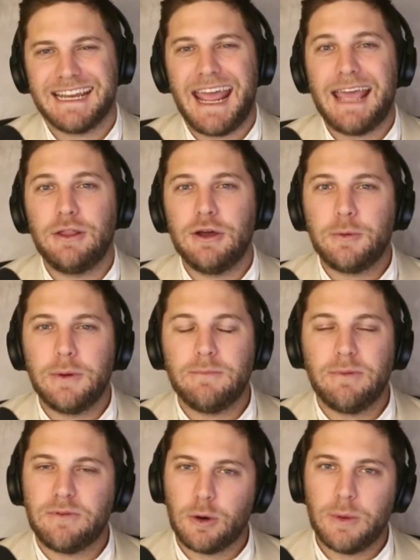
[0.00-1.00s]
And hey, look,
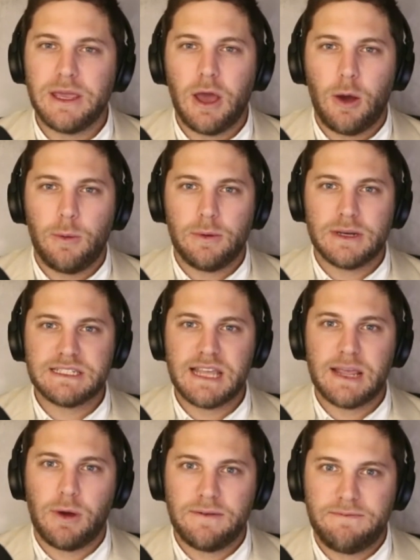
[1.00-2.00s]
before we go, we want to say
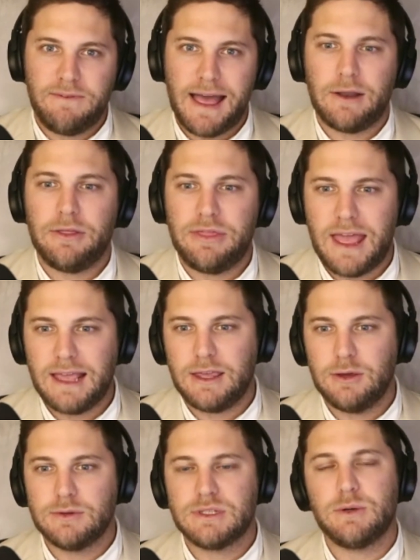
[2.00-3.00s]
one final thank
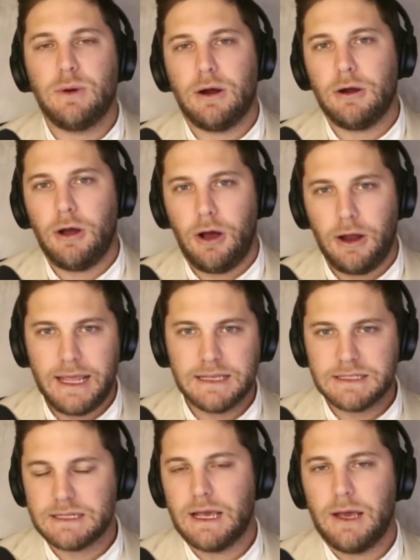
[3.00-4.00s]
you to our
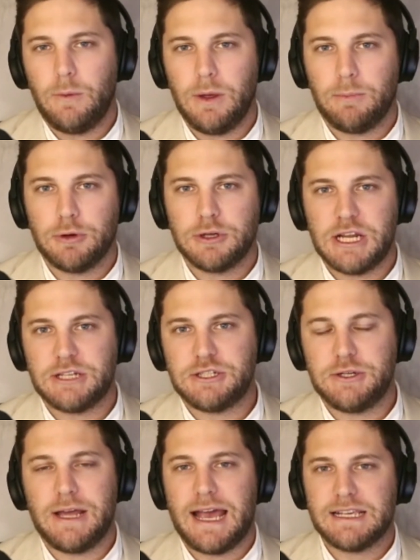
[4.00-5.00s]
audience. We appreciate
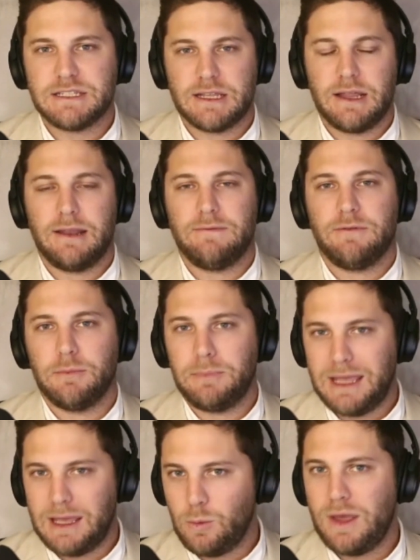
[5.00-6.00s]
you guys for
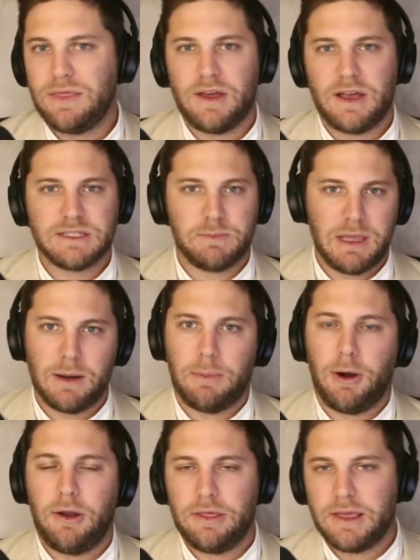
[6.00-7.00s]
being with us, being a
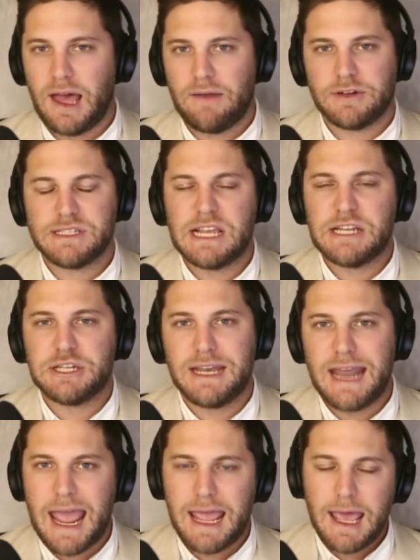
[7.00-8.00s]
part of the conversation
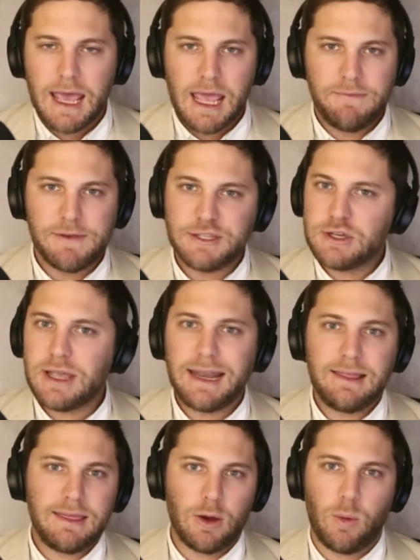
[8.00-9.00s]
today. If you took
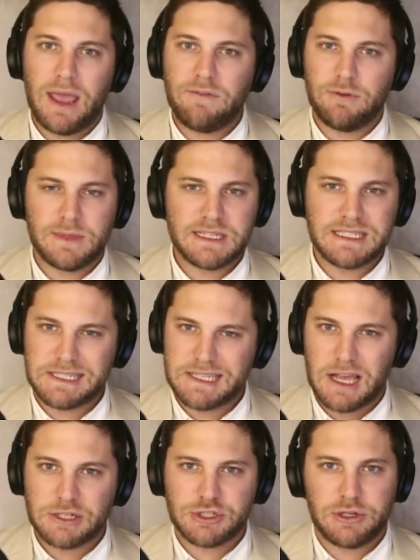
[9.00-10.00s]
anything away from this
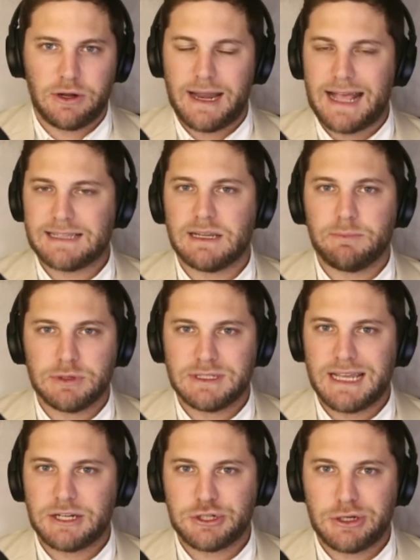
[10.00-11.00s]
discussion on asset
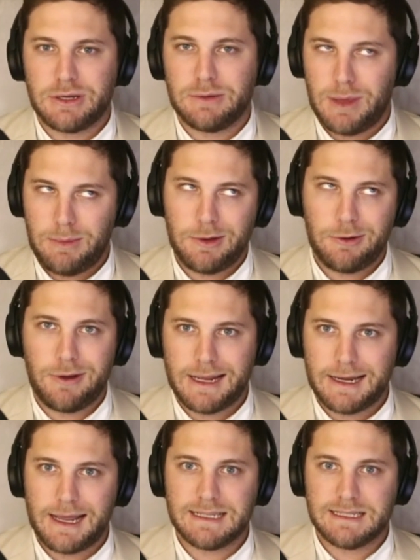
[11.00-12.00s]
protection and maybe you're
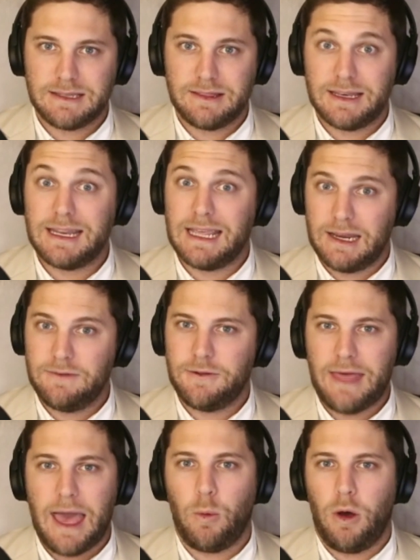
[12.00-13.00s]
recognizing the need for
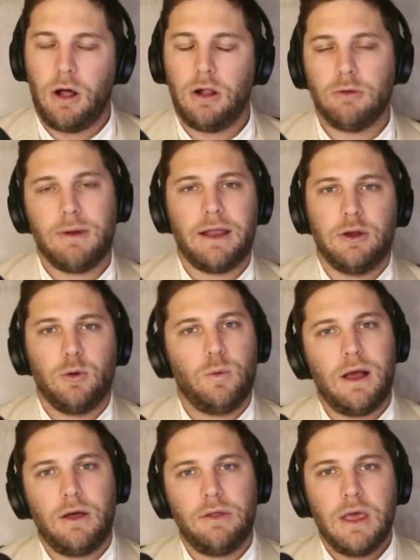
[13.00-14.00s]
that wall around your
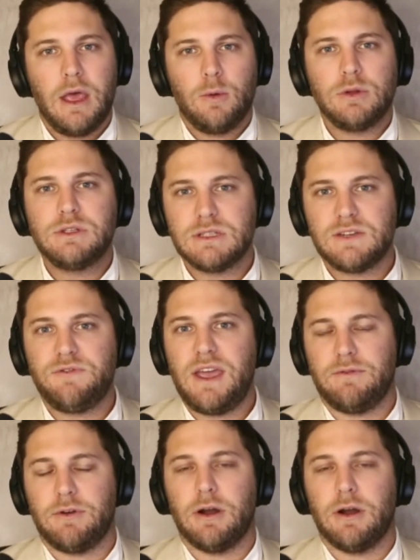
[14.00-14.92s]
wealth, well, do us a favor.